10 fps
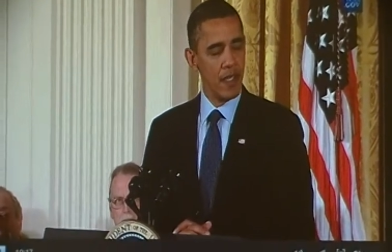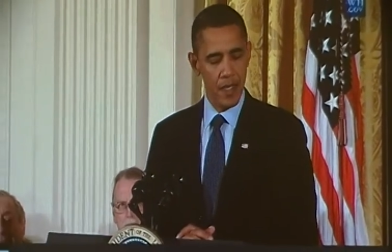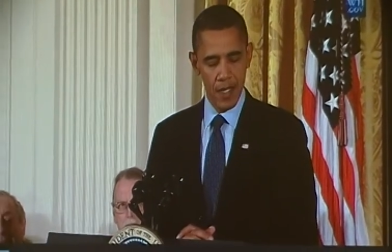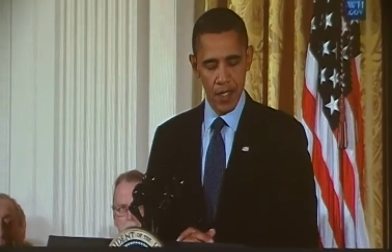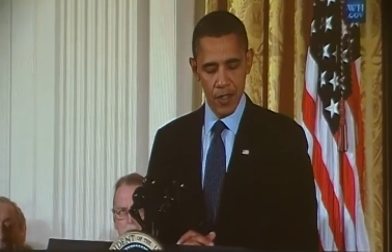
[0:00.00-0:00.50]

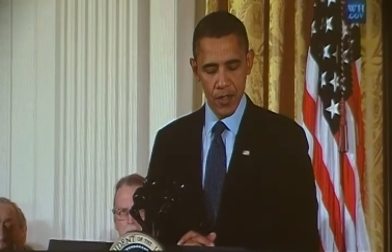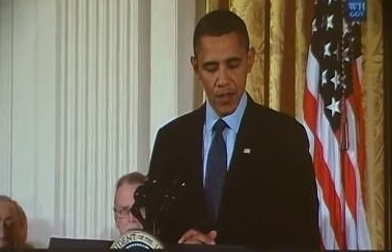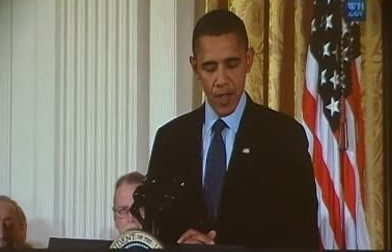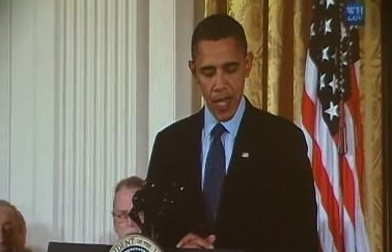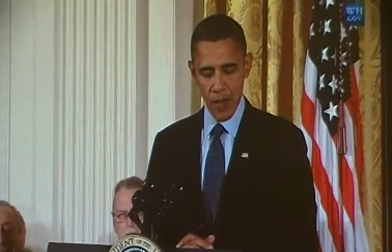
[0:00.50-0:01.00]
it is
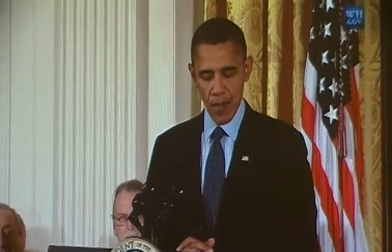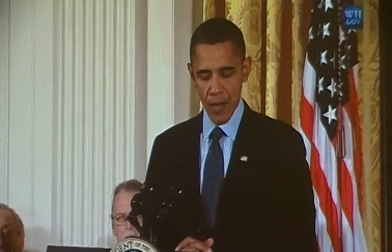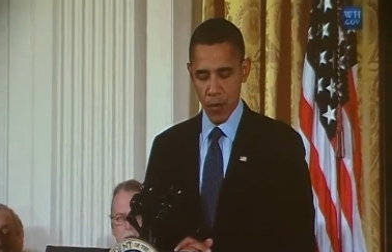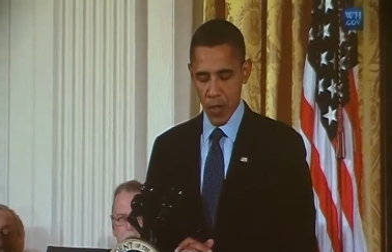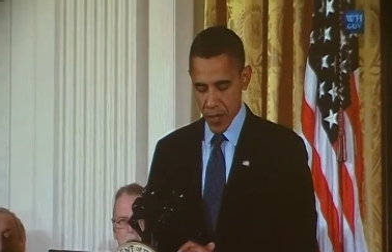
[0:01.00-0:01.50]
now
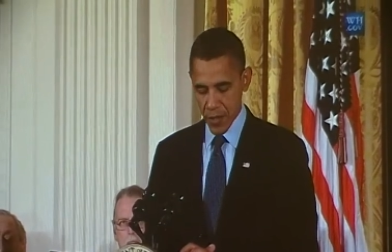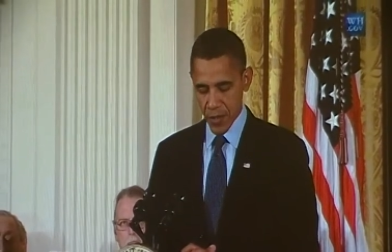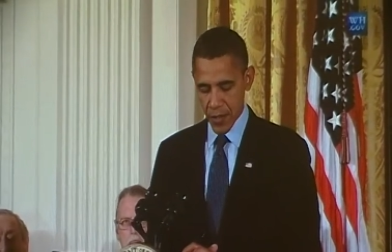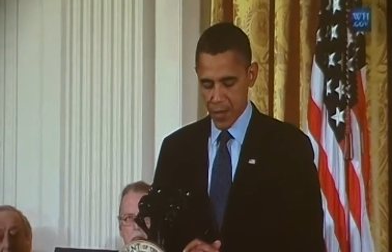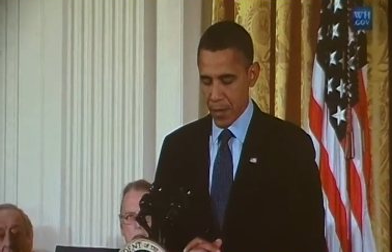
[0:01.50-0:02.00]
my
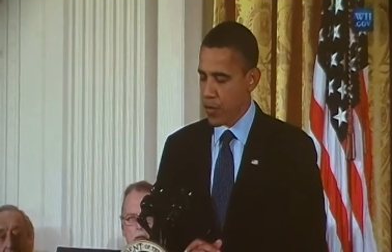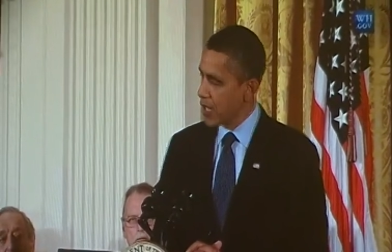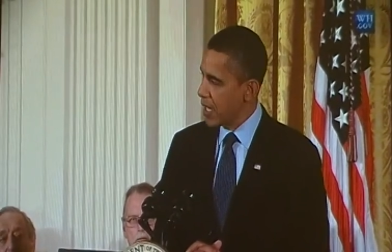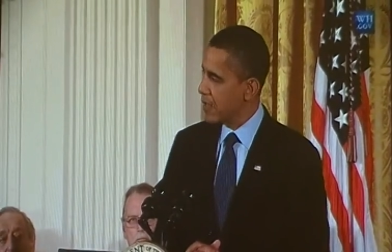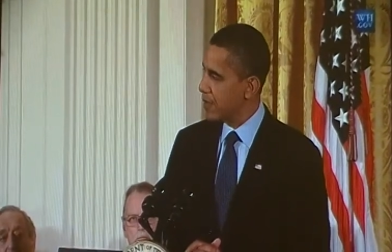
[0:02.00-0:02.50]
privilege to
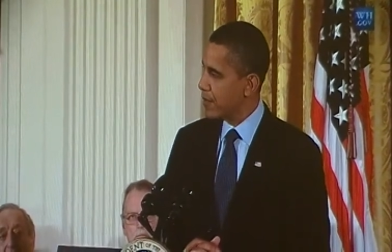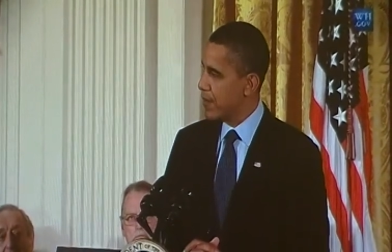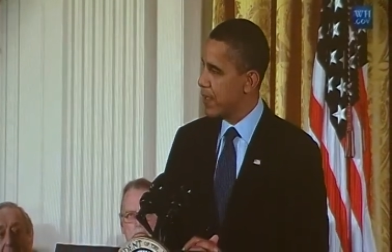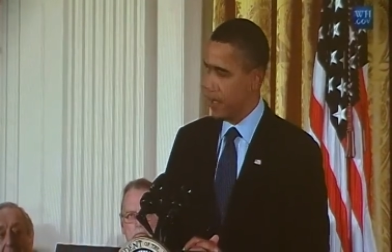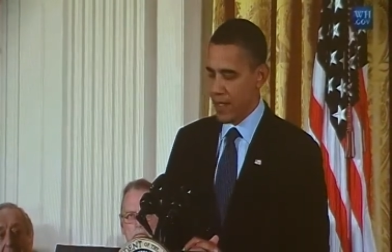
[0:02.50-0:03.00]
present
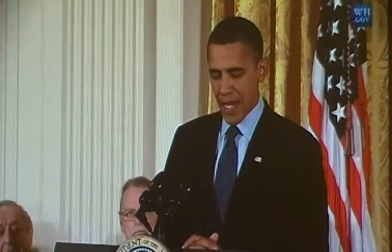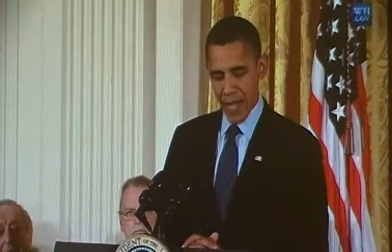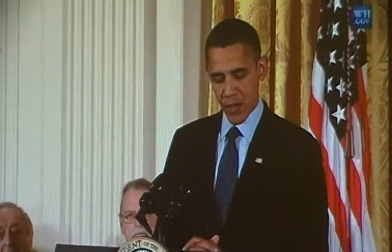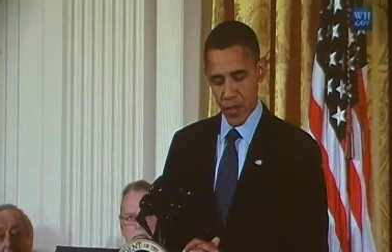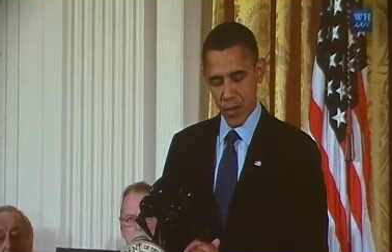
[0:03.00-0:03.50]
the
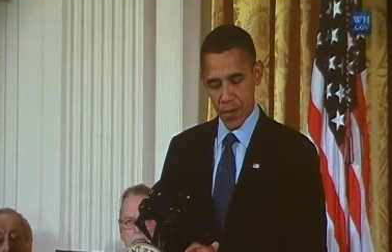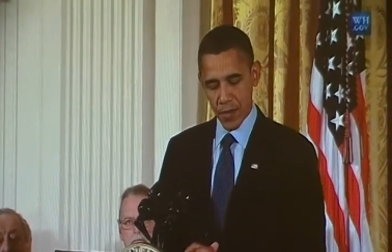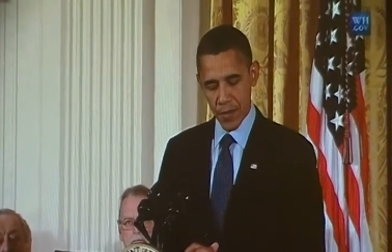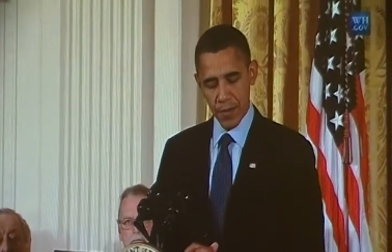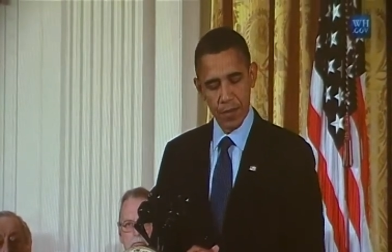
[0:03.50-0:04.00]
National
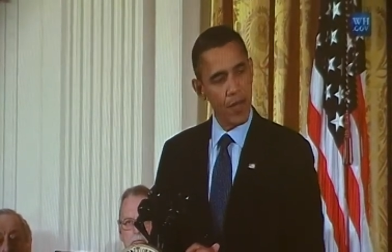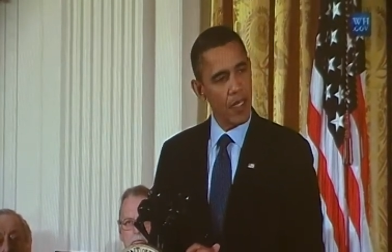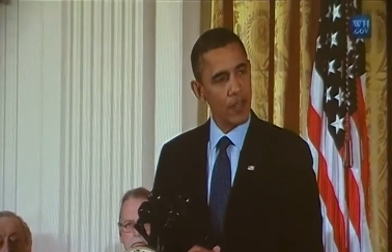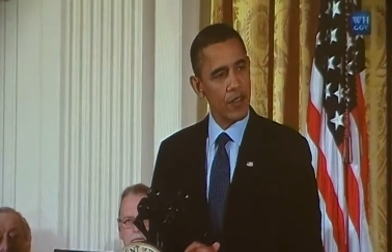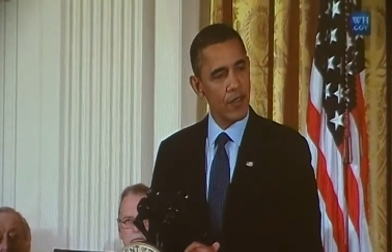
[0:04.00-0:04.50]

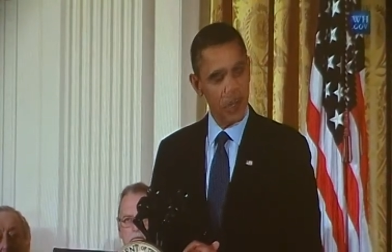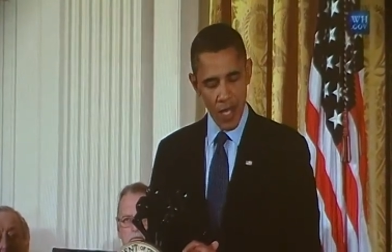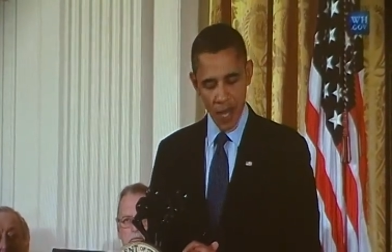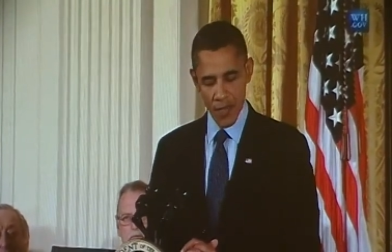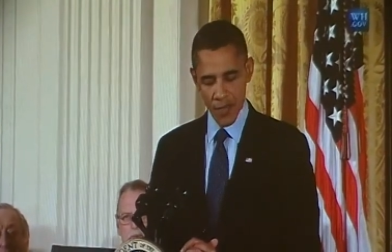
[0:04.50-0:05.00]
Medals of
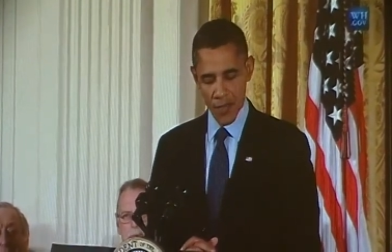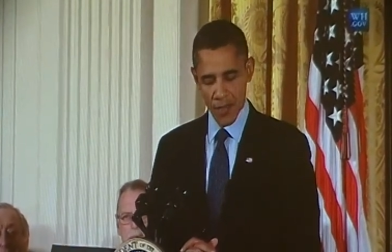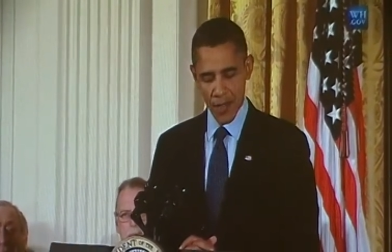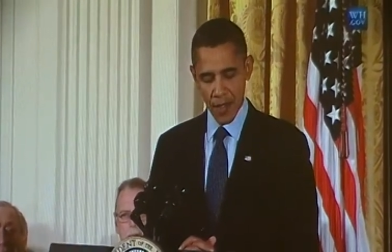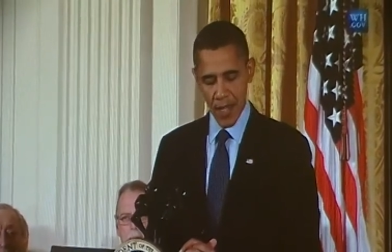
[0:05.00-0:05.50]
Science
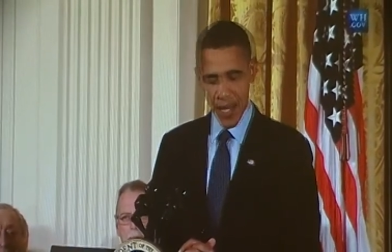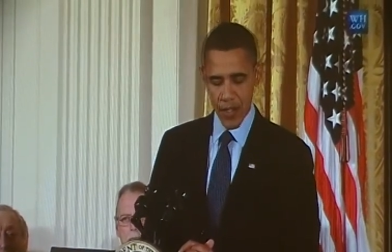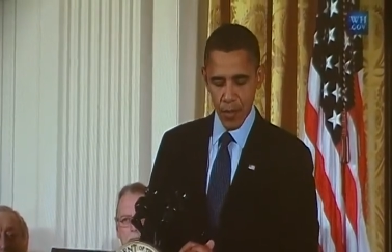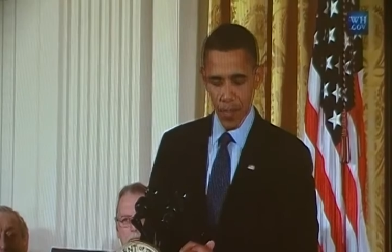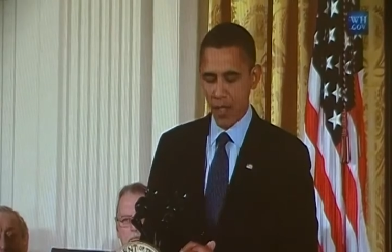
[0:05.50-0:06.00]
and the
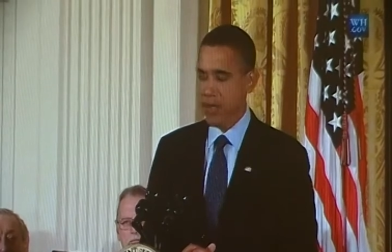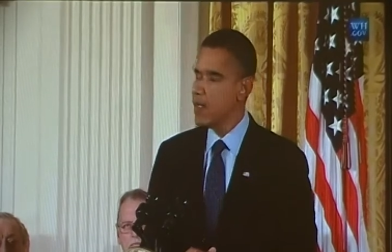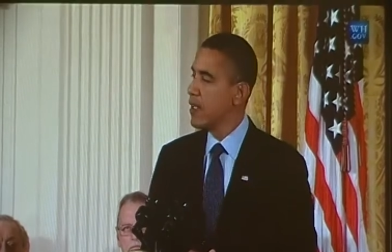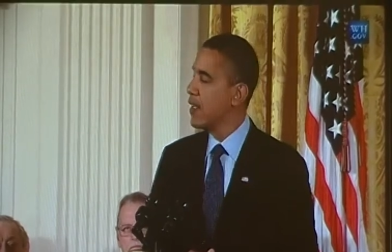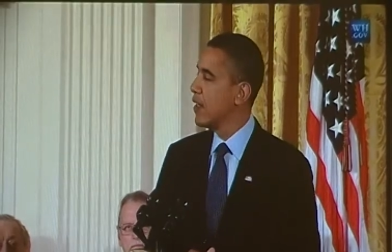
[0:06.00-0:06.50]
National
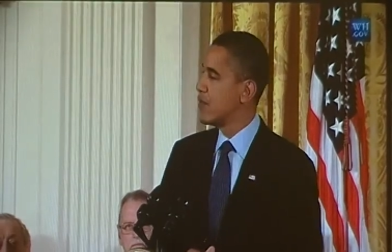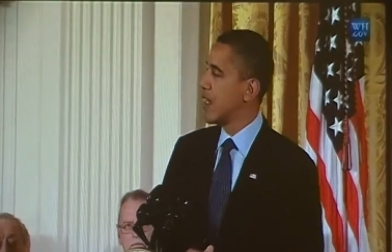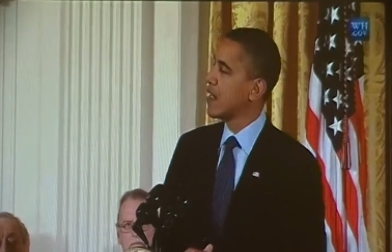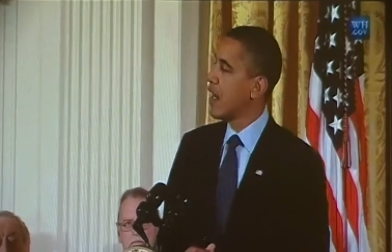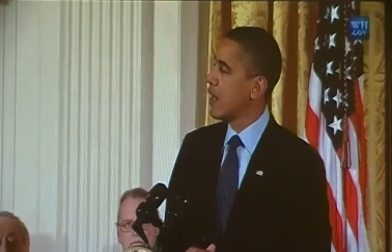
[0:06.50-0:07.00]
Medals of
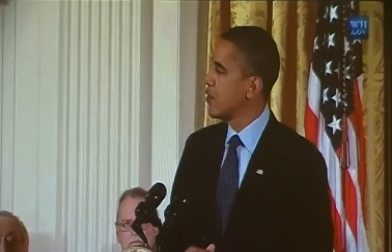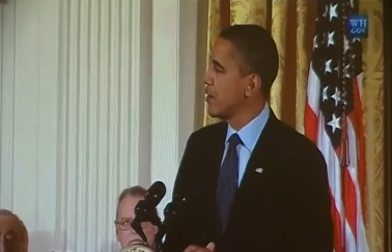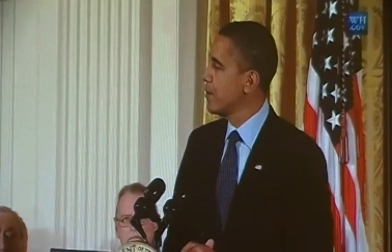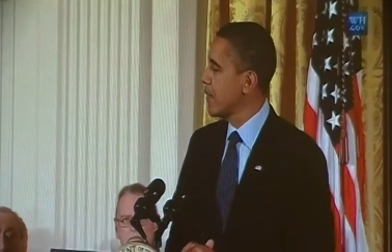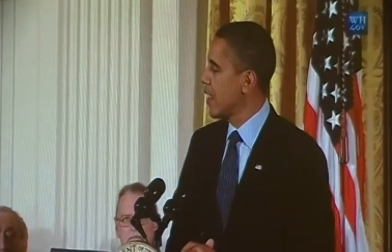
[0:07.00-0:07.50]

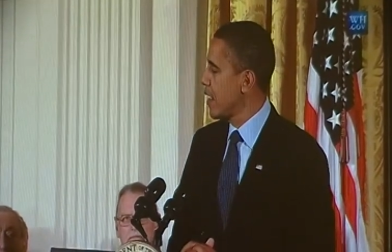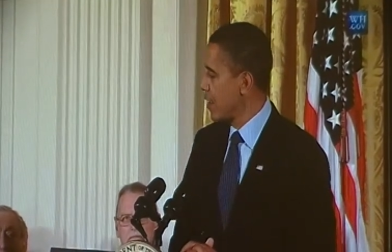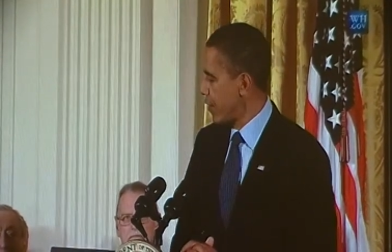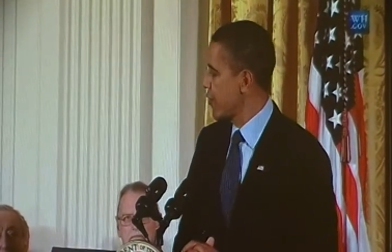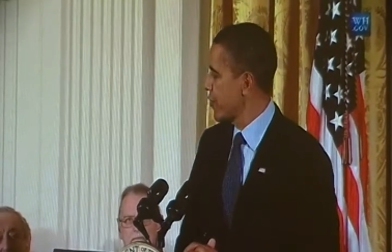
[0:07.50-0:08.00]
Technology and
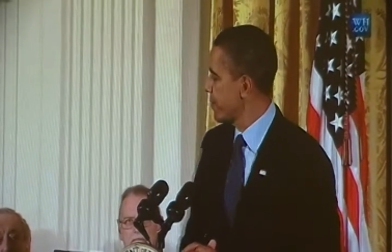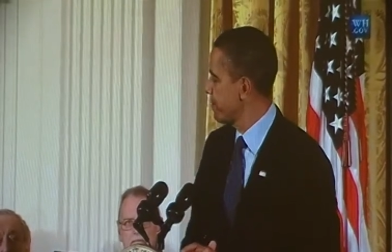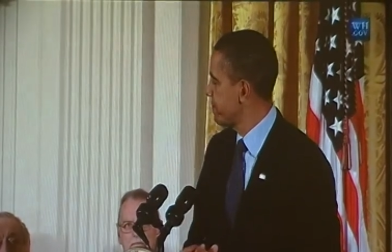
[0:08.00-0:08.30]
Innovation.